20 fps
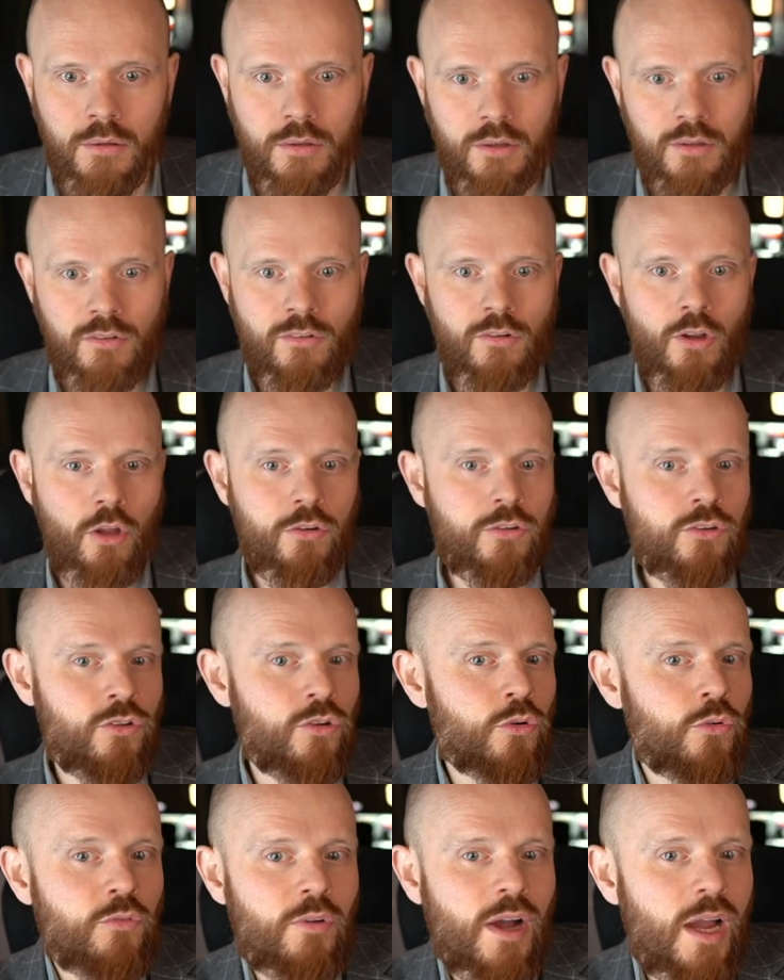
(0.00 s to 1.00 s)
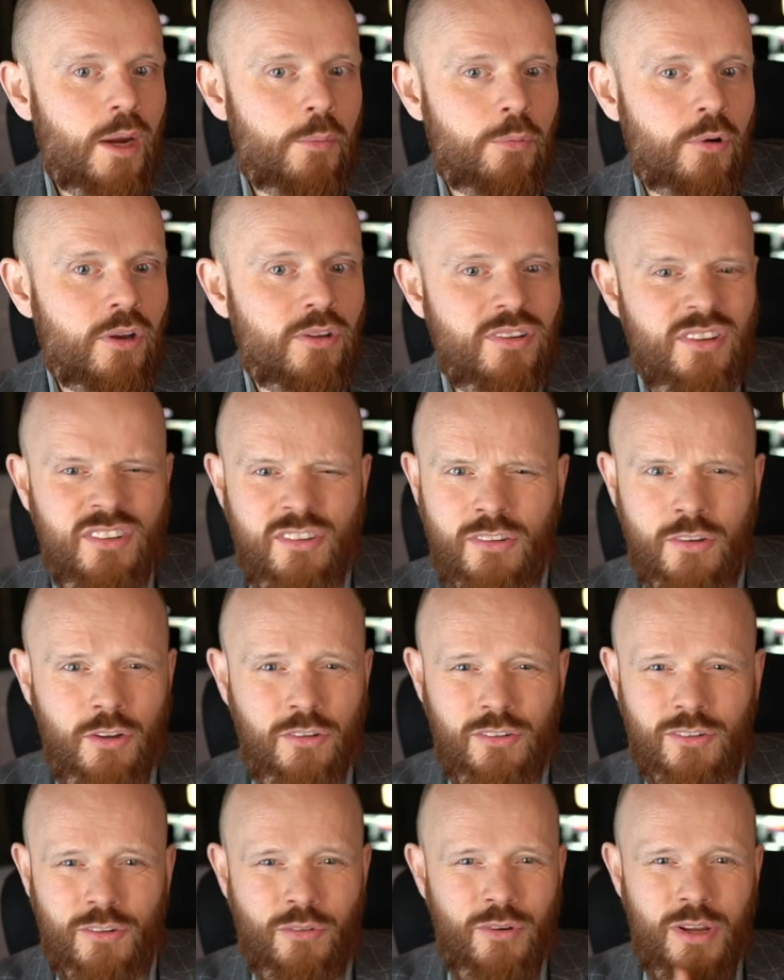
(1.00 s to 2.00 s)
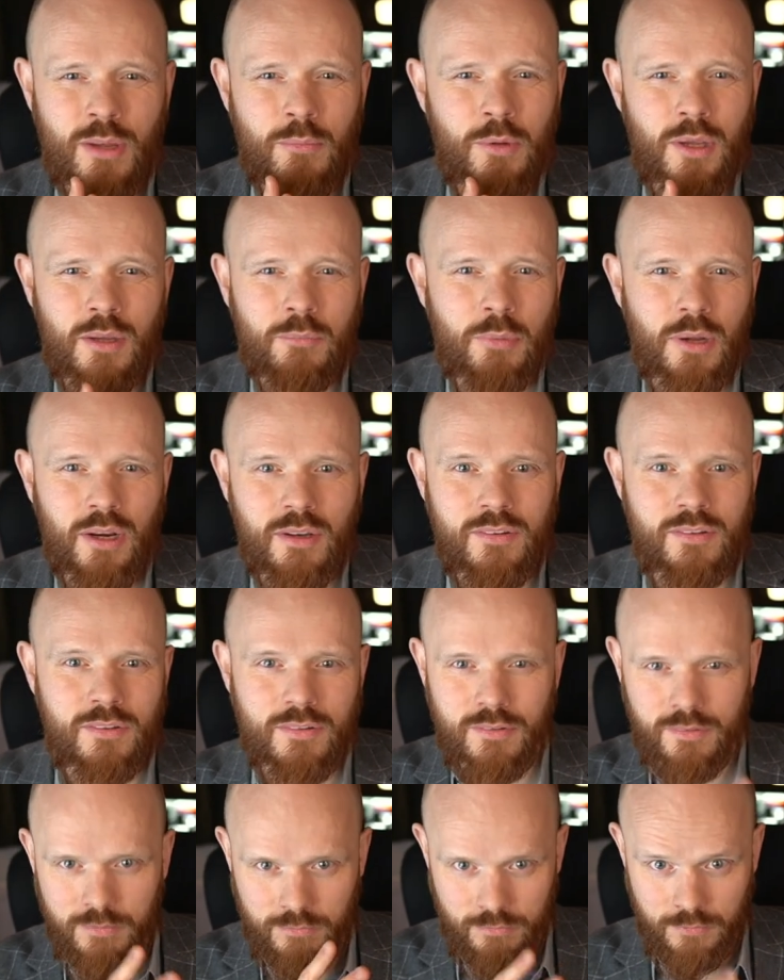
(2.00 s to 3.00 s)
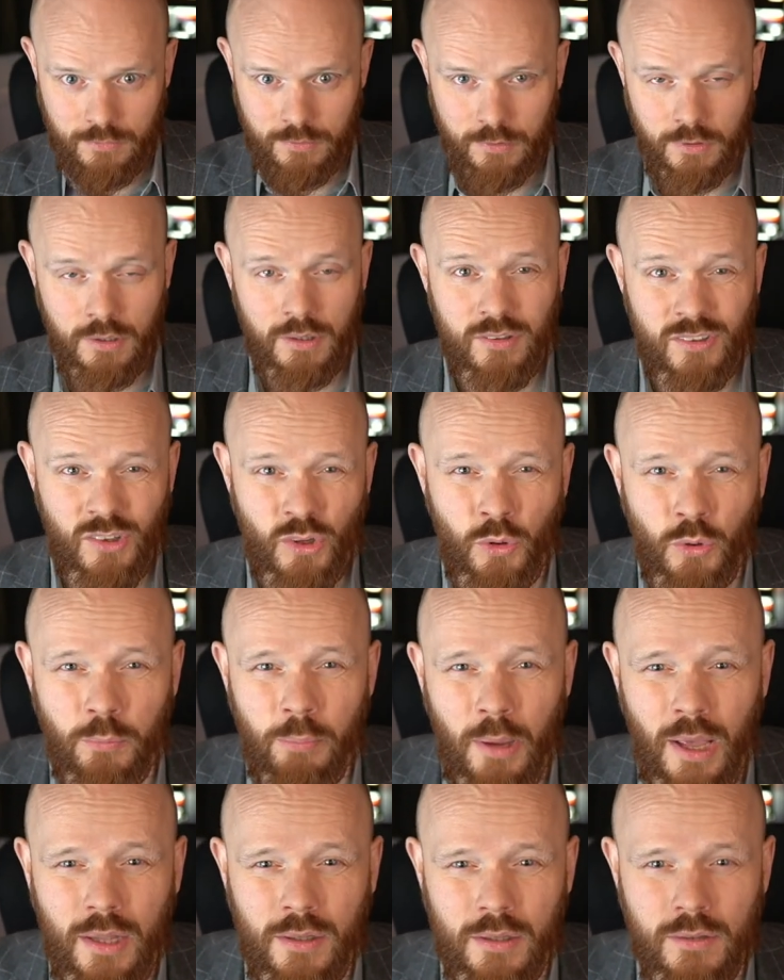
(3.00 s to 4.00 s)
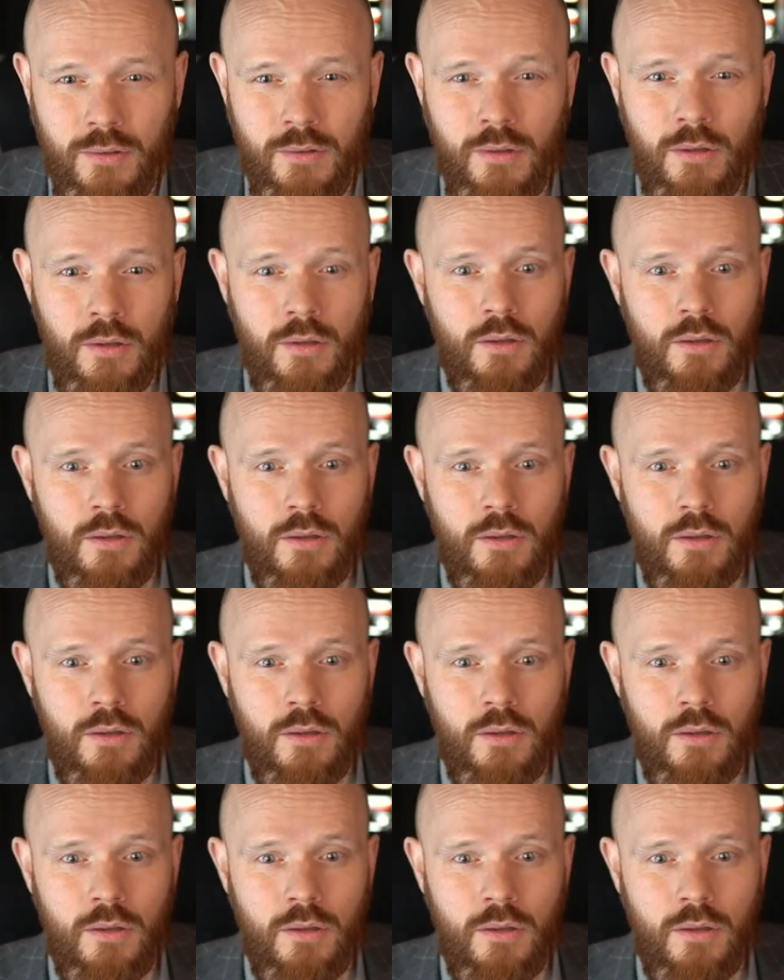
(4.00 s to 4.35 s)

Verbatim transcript: It's not too vibrant, it's not screaming, but it's, it's good balance.